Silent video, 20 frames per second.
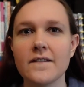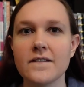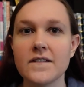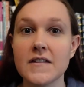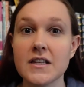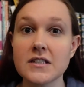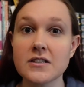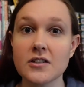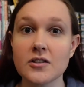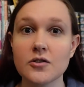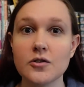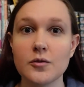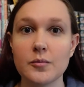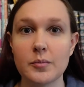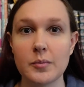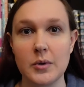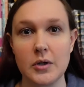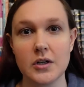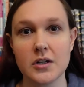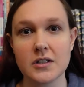physical
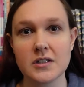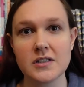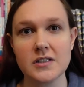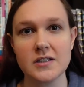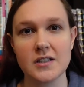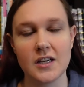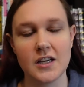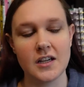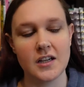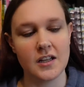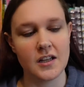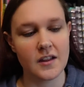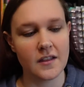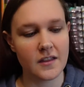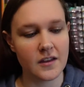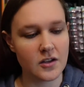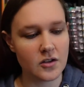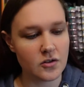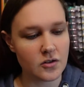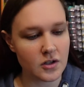books
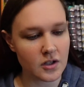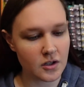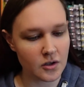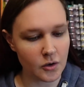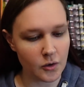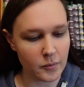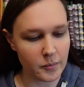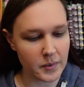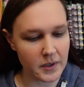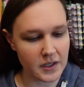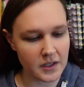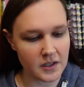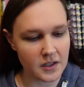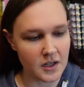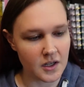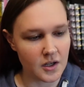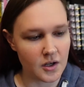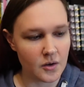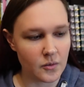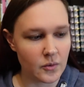that you can open,
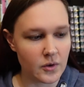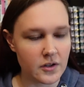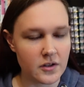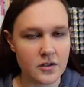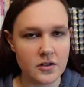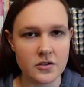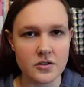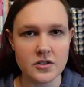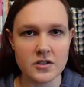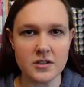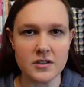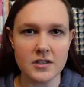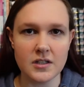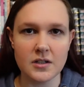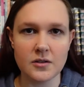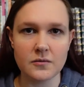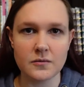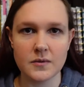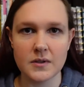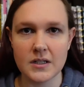whether you're just,
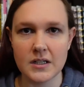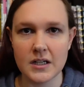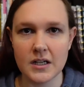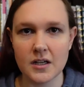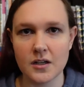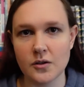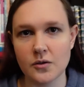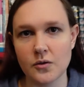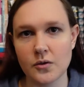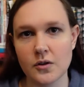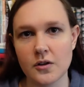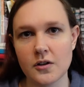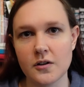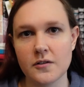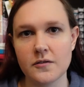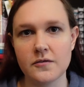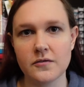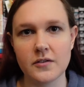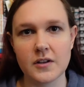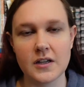like, reading, or
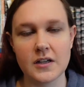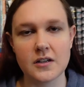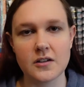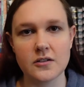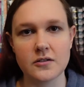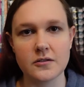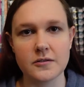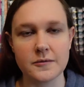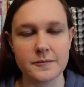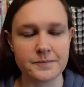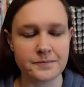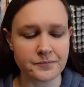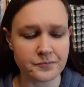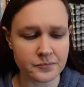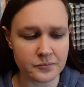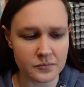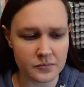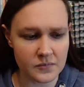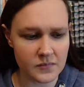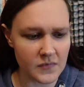if, like, you're,
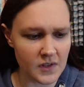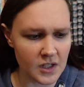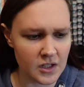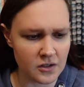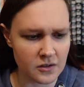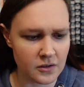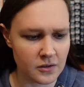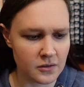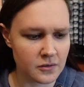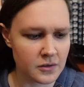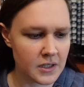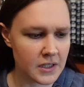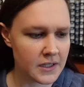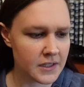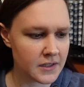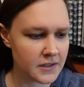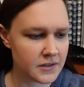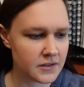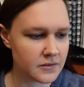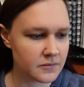you know,
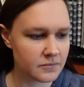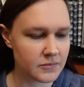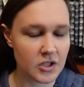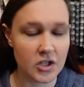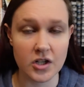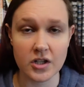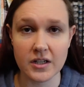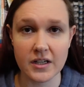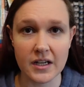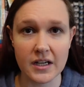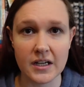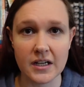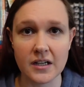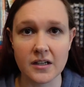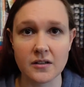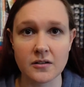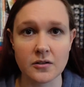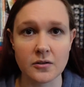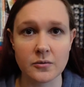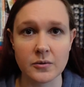
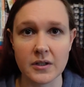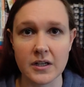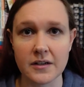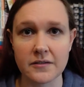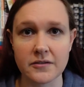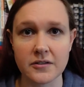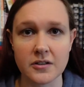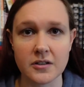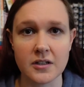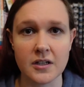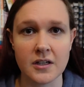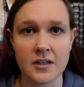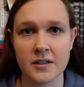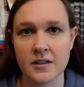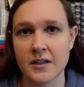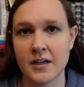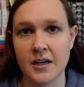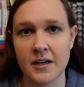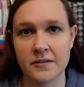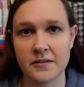cooking or whatever,
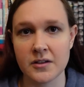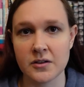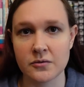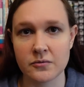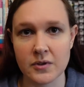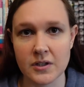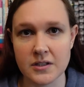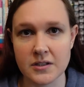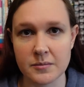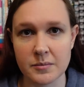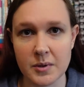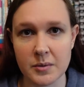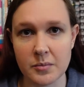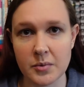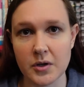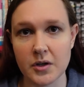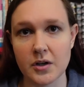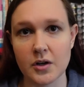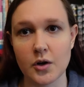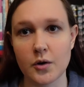having the recipe
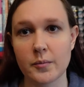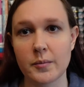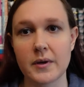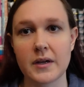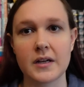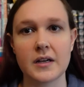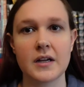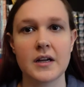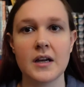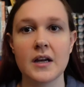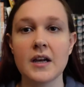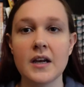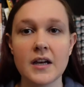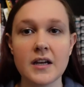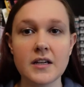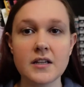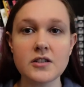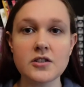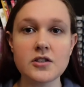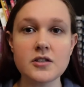book open,
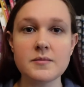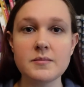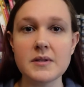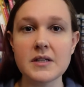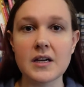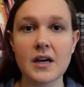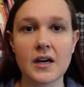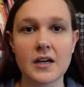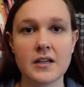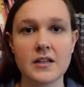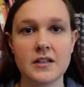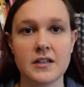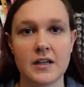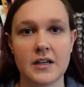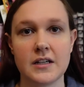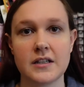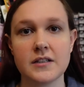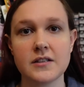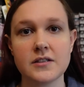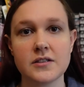it can just be kind of
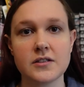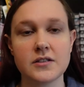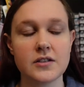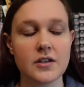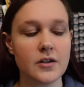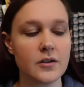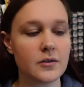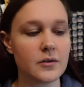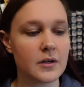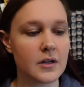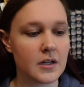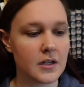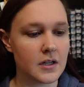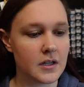nice. So